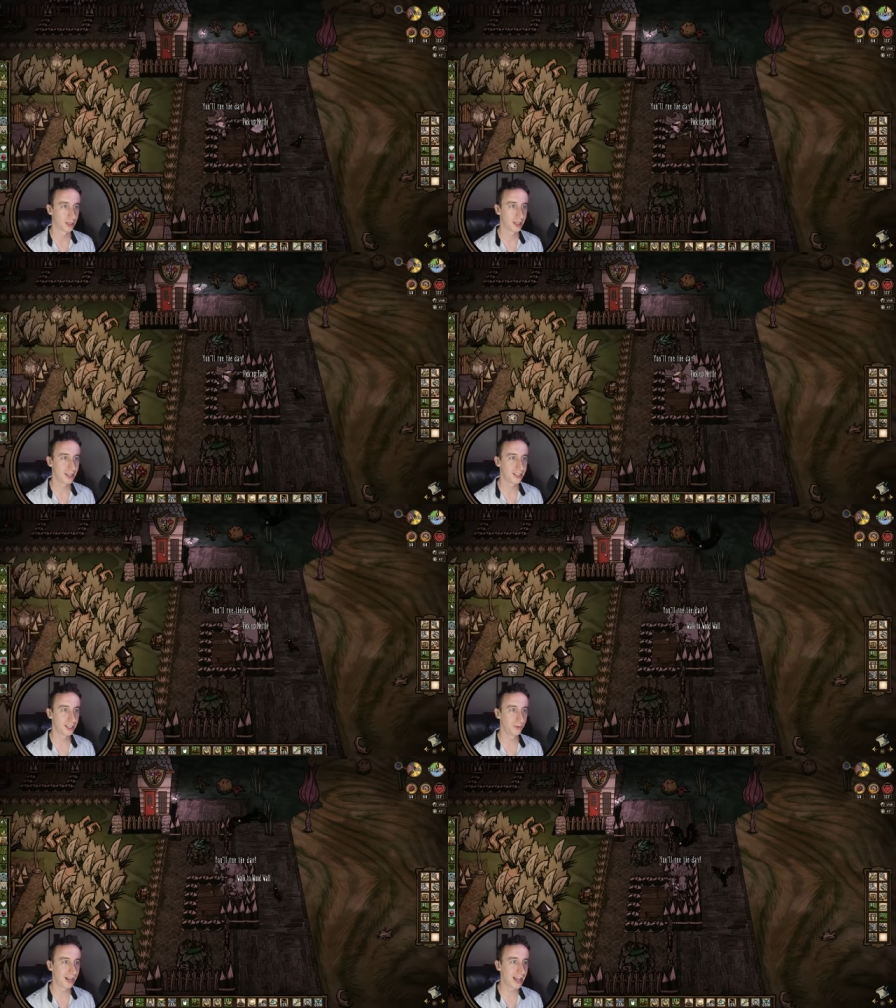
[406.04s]
Ah,
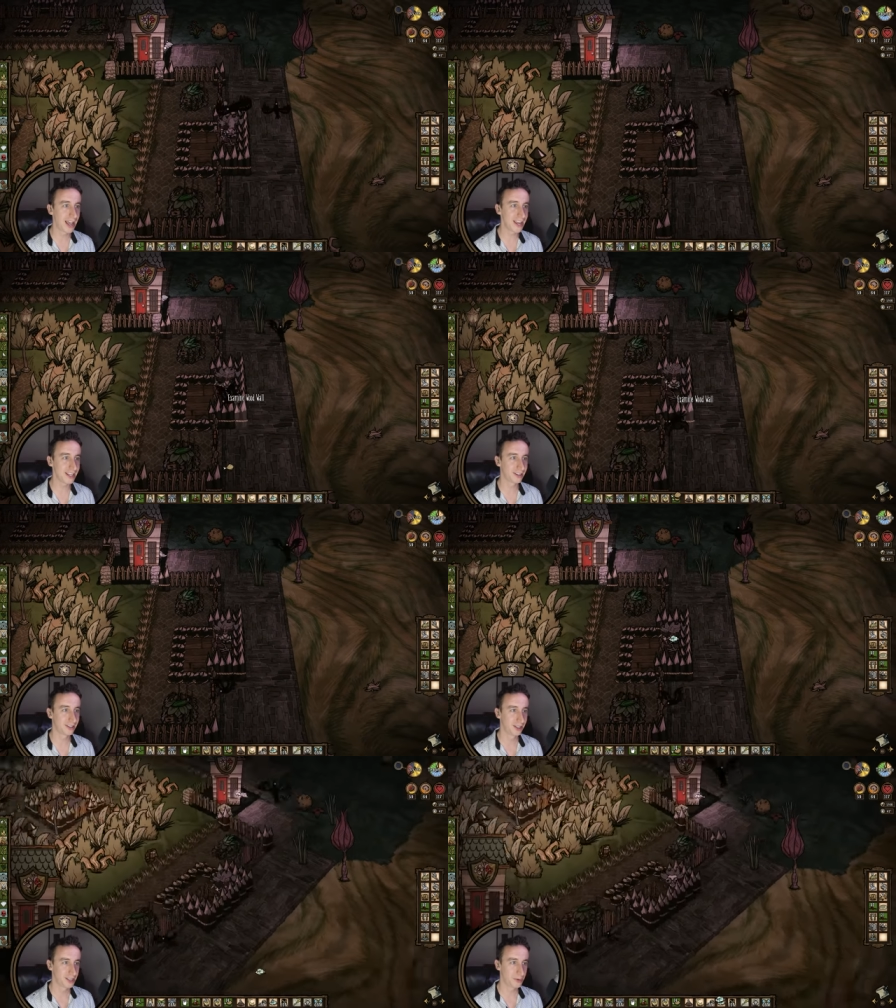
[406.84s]
you were hiding.
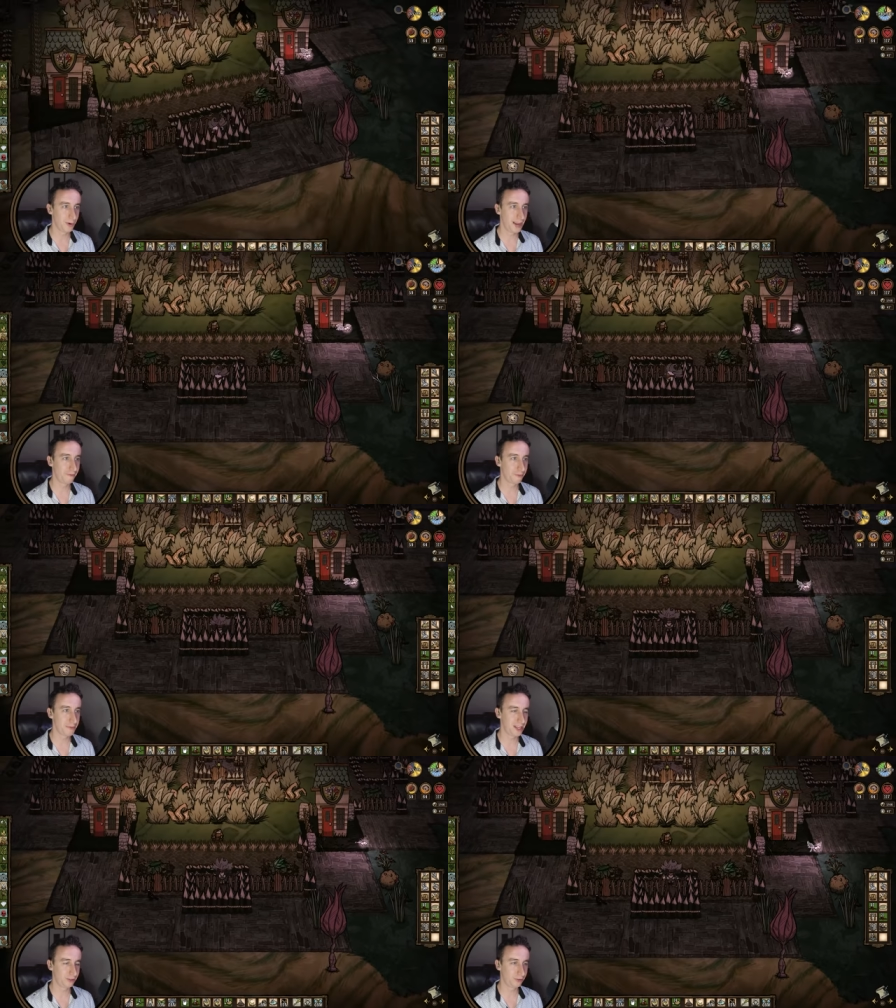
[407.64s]
You were hiding from
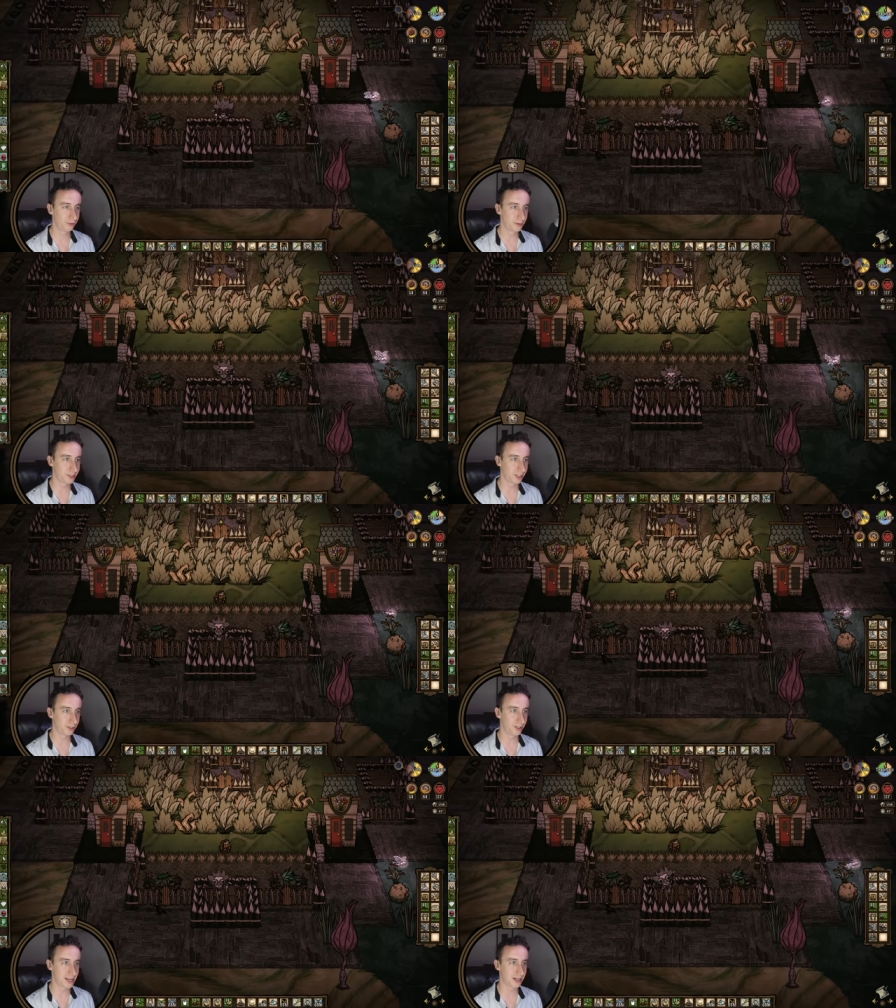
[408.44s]
me, little drumstick.
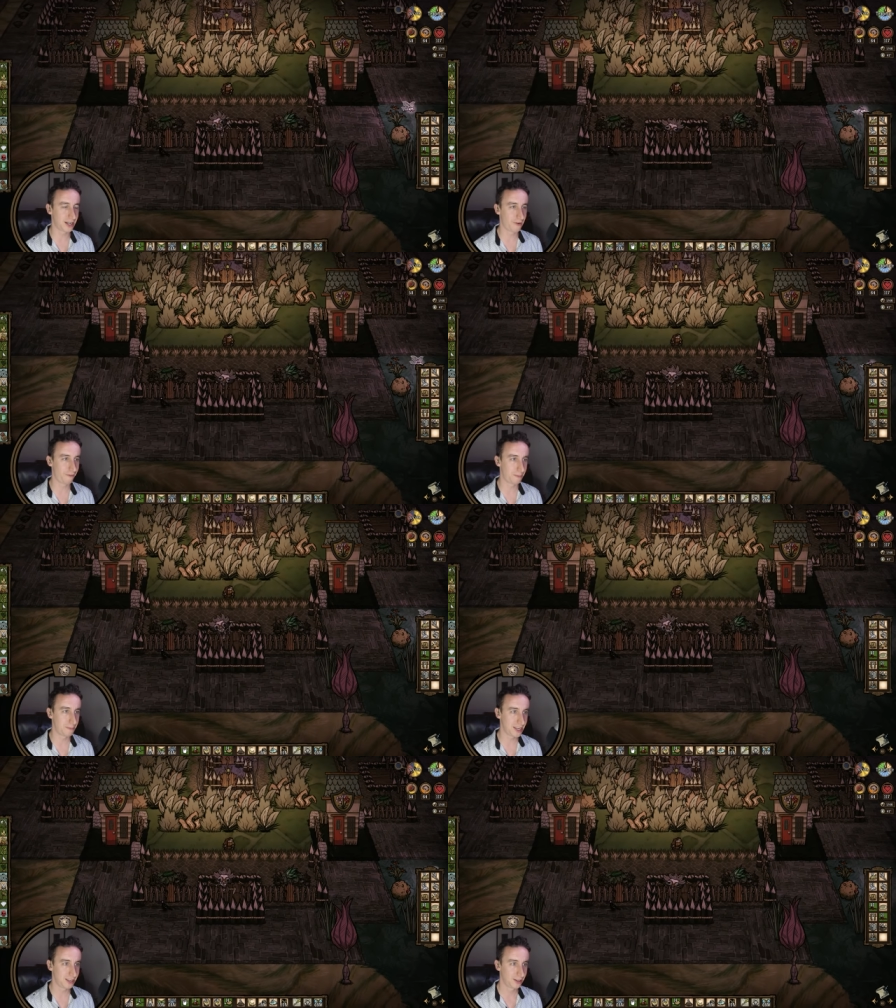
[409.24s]
You can't hide from
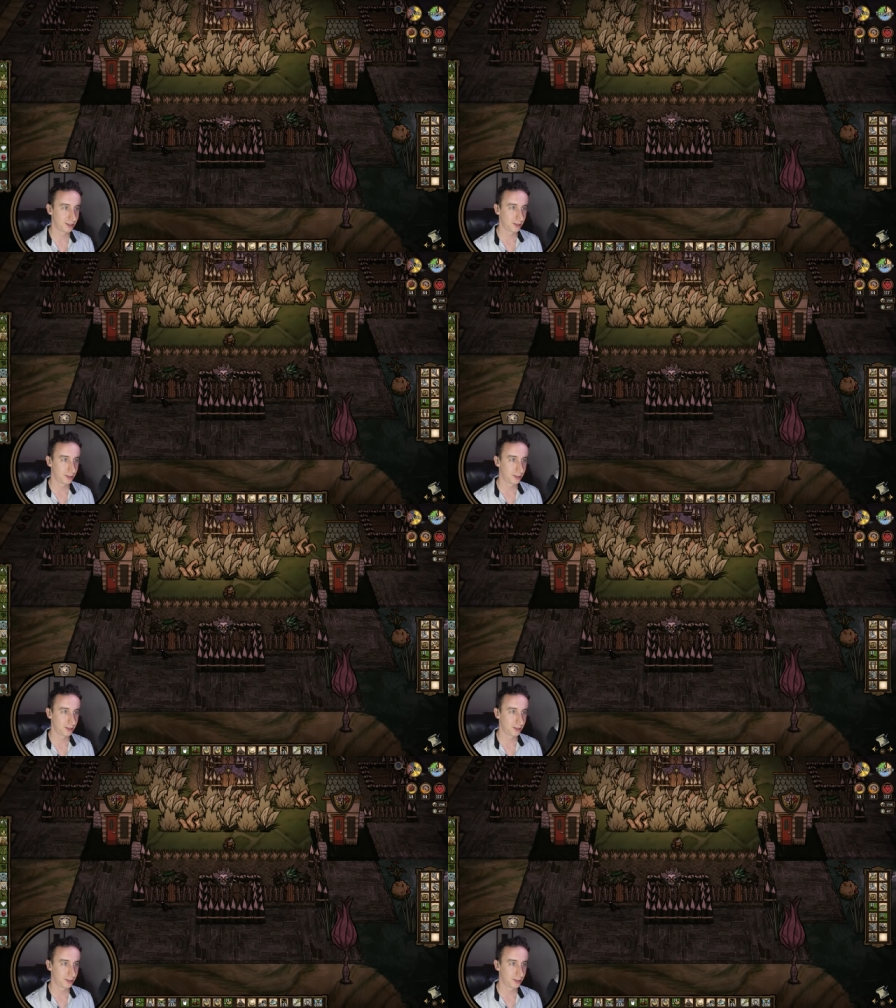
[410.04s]
me.